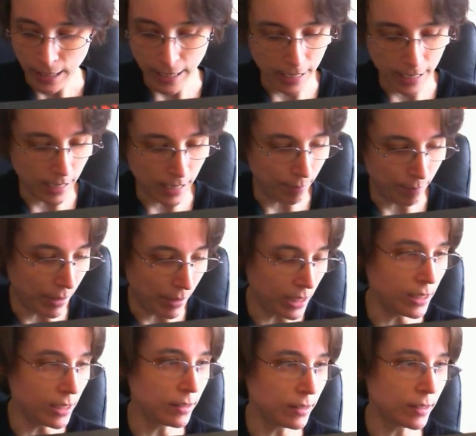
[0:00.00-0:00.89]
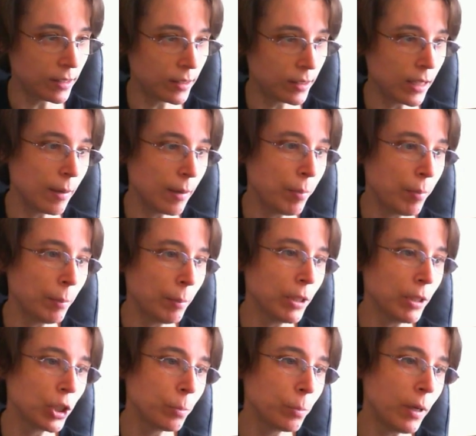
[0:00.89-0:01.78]
It's
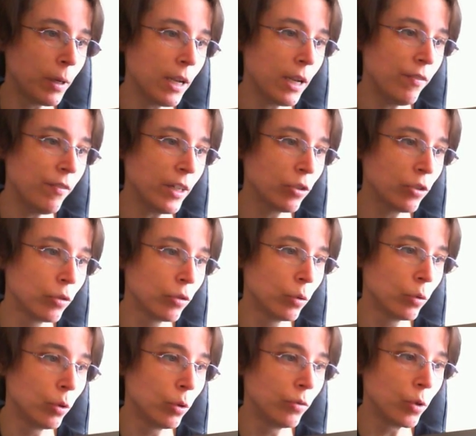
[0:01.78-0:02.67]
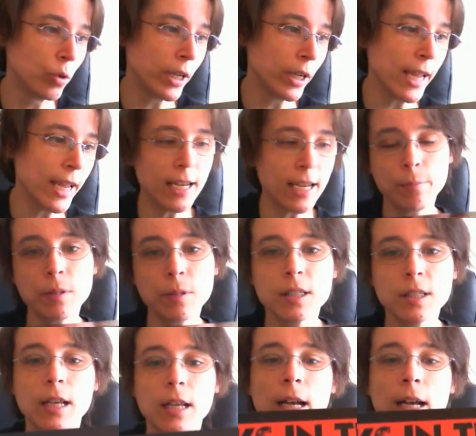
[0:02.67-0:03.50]
published by Vento Nuovo games,